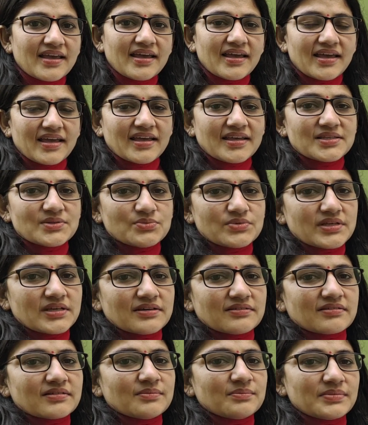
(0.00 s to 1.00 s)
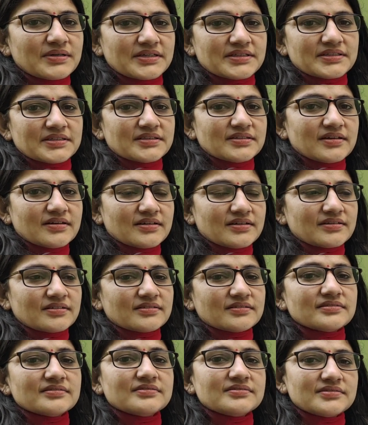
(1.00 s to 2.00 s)
As we have completed our
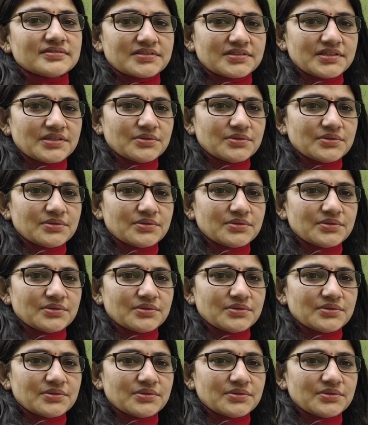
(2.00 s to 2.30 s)
3